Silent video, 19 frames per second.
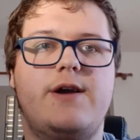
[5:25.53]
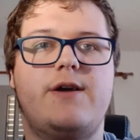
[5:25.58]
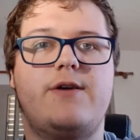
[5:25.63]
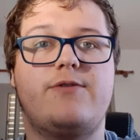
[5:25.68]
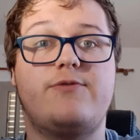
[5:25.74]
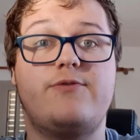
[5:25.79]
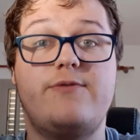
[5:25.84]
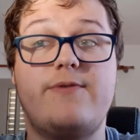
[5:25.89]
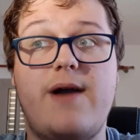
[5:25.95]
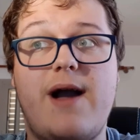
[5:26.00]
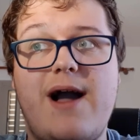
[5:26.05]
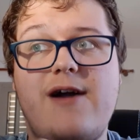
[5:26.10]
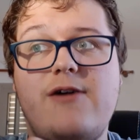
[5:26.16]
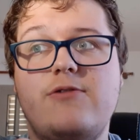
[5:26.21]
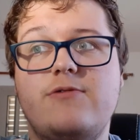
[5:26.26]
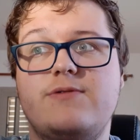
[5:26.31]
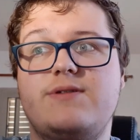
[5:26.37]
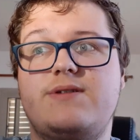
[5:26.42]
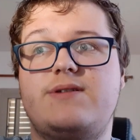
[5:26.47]

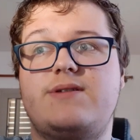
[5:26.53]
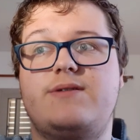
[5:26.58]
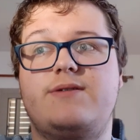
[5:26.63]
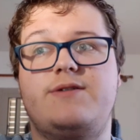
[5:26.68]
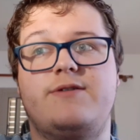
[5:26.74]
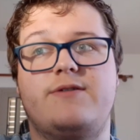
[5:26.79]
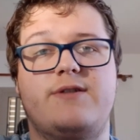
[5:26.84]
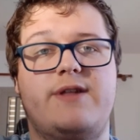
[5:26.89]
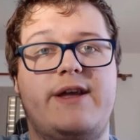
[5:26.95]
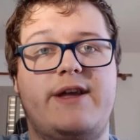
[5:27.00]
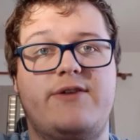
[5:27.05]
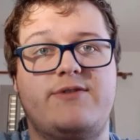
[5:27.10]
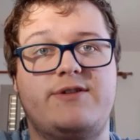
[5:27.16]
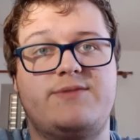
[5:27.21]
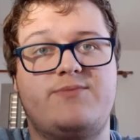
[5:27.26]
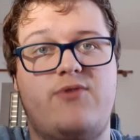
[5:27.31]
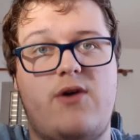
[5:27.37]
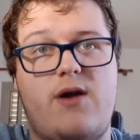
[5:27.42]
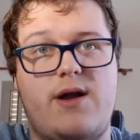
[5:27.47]
Throughout your
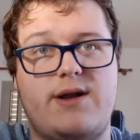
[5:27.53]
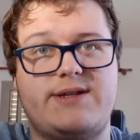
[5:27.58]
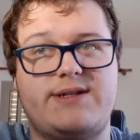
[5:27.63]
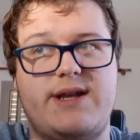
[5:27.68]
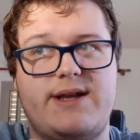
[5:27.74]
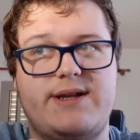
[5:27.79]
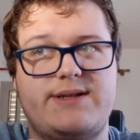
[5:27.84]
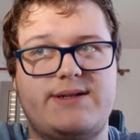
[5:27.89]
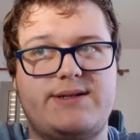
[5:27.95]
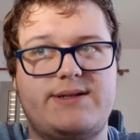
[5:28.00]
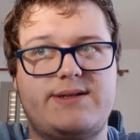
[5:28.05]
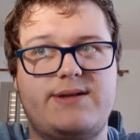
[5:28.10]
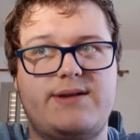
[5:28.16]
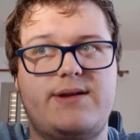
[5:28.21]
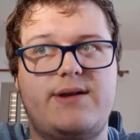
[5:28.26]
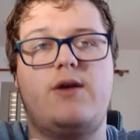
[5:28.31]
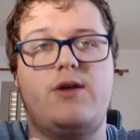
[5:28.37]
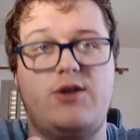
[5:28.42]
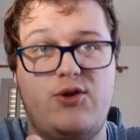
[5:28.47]
language process,
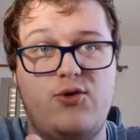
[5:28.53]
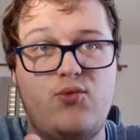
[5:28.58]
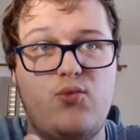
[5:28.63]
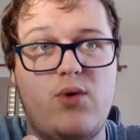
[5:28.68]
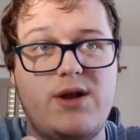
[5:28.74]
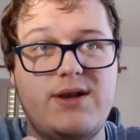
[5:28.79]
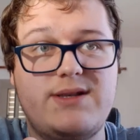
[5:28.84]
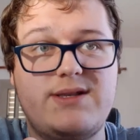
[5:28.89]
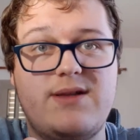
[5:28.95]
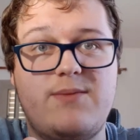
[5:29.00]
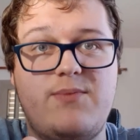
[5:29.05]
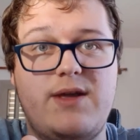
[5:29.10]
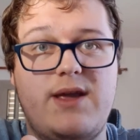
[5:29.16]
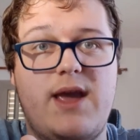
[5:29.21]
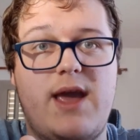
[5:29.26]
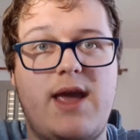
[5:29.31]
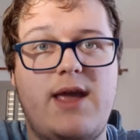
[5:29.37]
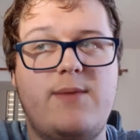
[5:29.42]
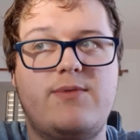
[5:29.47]
you want to
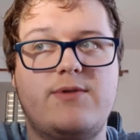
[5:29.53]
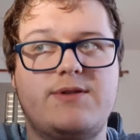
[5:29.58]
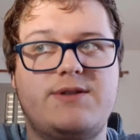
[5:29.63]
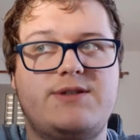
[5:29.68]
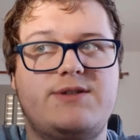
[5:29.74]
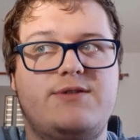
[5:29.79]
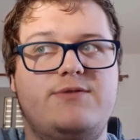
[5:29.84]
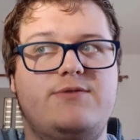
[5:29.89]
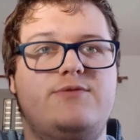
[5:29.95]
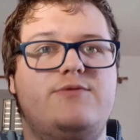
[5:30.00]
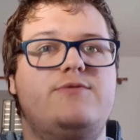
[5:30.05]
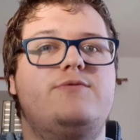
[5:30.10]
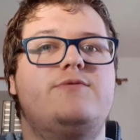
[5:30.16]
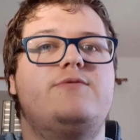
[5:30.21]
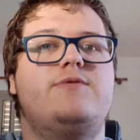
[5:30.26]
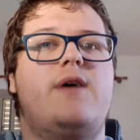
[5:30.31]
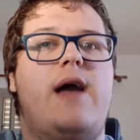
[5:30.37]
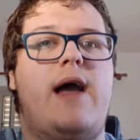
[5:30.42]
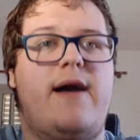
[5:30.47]
be able to
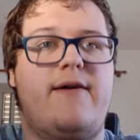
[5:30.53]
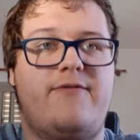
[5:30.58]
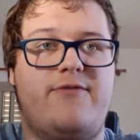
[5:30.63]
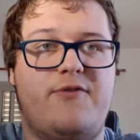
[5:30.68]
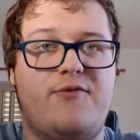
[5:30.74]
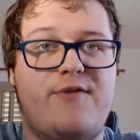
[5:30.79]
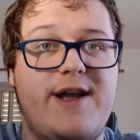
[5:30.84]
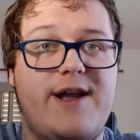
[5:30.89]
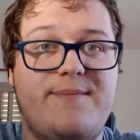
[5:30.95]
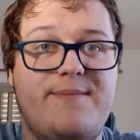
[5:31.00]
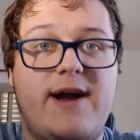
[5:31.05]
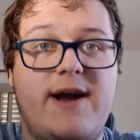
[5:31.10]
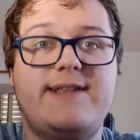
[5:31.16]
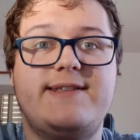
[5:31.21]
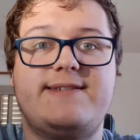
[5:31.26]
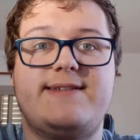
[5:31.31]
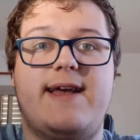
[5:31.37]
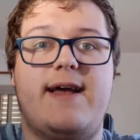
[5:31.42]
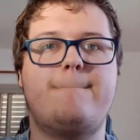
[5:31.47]
have the right
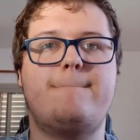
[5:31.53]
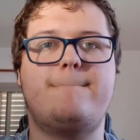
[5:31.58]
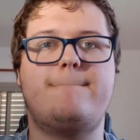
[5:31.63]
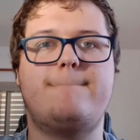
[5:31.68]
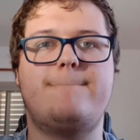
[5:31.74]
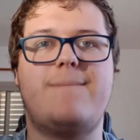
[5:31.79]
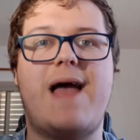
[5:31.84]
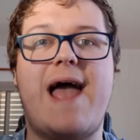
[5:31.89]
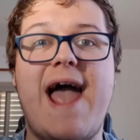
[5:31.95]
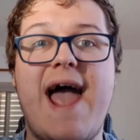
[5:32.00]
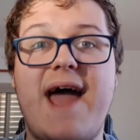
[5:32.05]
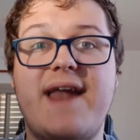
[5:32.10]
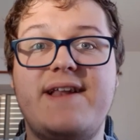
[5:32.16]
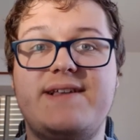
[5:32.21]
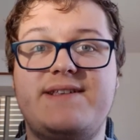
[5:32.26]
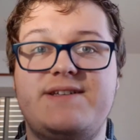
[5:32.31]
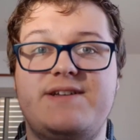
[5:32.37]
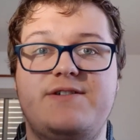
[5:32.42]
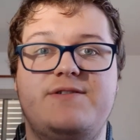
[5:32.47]
mindset.
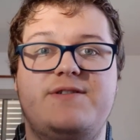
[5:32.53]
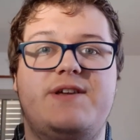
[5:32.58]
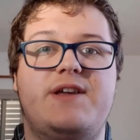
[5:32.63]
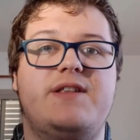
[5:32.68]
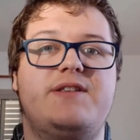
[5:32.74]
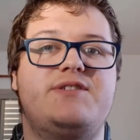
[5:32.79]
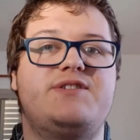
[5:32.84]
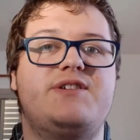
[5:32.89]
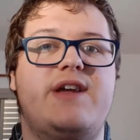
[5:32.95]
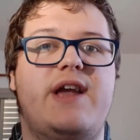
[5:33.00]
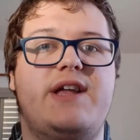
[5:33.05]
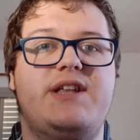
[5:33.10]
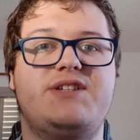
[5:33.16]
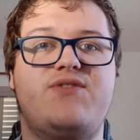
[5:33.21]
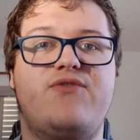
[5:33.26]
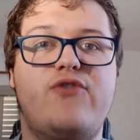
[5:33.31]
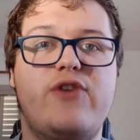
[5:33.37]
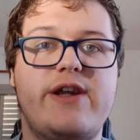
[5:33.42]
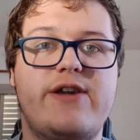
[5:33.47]
Attitude can
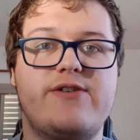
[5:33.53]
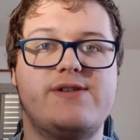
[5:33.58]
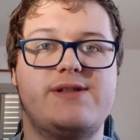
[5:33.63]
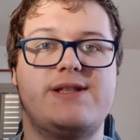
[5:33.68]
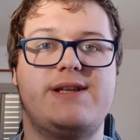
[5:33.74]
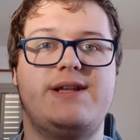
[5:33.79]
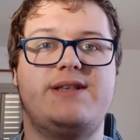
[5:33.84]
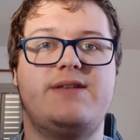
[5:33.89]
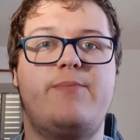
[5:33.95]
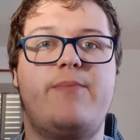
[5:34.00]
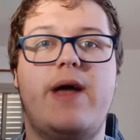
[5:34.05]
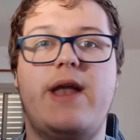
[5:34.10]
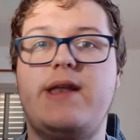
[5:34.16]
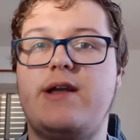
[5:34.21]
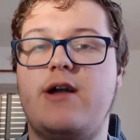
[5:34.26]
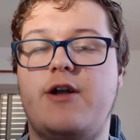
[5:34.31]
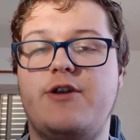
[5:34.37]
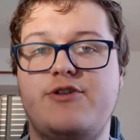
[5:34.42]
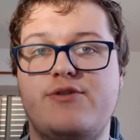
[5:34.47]
change frequently
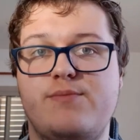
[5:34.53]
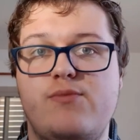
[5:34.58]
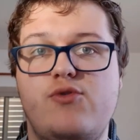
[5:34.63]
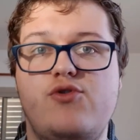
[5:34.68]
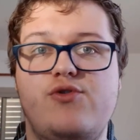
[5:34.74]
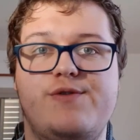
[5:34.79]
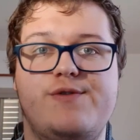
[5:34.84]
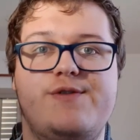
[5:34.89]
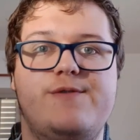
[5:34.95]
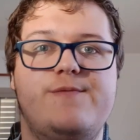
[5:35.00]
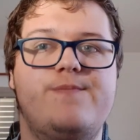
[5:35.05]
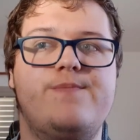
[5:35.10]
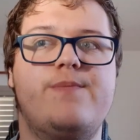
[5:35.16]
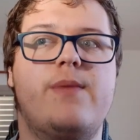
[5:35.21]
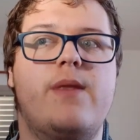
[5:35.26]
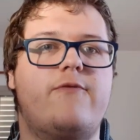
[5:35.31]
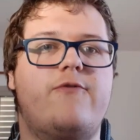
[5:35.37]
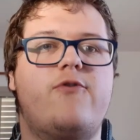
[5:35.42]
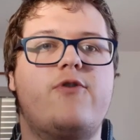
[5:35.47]
depending on your mood.
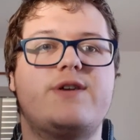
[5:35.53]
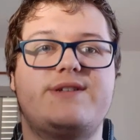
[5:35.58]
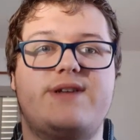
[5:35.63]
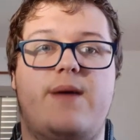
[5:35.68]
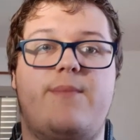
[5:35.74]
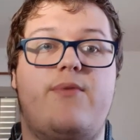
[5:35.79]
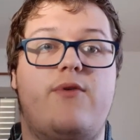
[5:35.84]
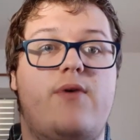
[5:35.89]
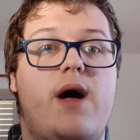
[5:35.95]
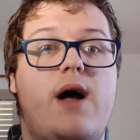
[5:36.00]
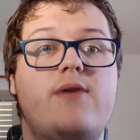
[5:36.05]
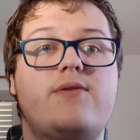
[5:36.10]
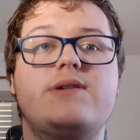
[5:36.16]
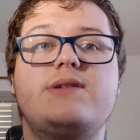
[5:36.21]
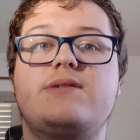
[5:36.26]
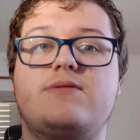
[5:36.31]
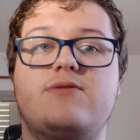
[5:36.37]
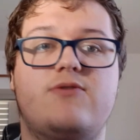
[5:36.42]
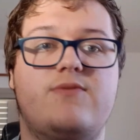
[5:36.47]
For example, I
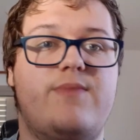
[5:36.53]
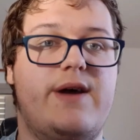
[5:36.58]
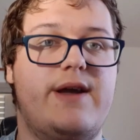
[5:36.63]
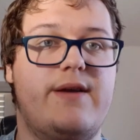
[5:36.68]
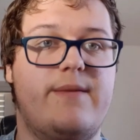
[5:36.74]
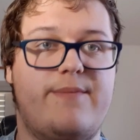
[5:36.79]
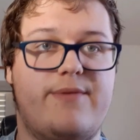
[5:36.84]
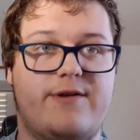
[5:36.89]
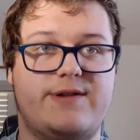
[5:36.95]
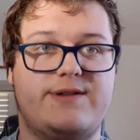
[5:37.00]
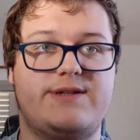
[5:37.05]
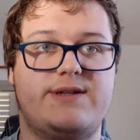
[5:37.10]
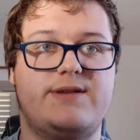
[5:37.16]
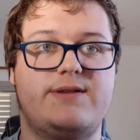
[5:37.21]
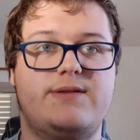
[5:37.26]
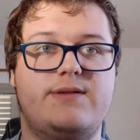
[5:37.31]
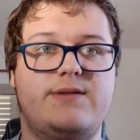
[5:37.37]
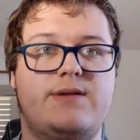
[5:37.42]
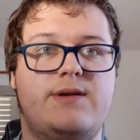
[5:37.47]
was told by a
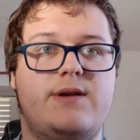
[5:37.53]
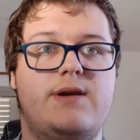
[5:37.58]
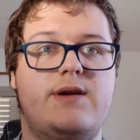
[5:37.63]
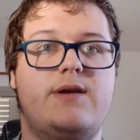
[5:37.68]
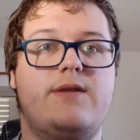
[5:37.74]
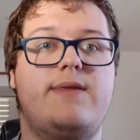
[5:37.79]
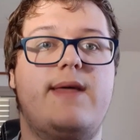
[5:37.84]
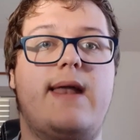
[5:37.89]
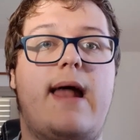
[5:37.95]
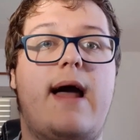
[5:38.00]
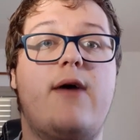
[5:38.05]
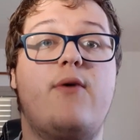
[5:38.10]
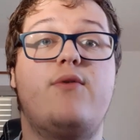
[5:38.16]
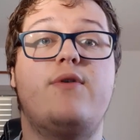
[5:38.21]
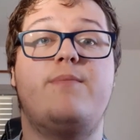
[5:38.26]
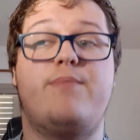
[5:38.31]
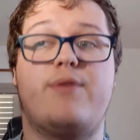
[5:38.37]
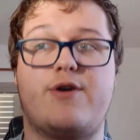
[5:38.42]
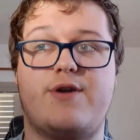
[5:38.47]
person that I
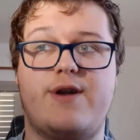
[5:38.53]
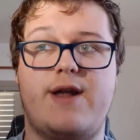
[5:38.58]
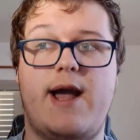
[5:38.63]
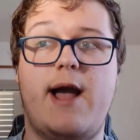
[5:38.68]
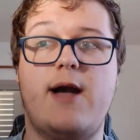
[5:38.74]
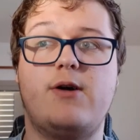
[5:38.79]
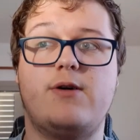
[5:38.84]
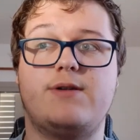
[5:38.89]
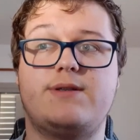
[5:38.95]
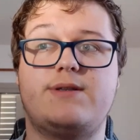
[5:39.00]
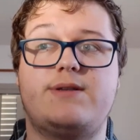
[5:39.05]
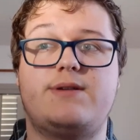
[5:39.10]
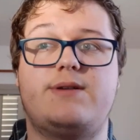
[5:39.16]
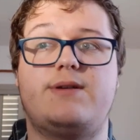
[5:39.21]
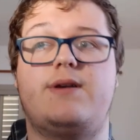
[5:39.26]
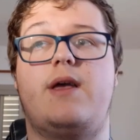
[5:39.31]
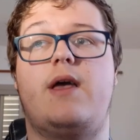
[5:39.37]
would burn out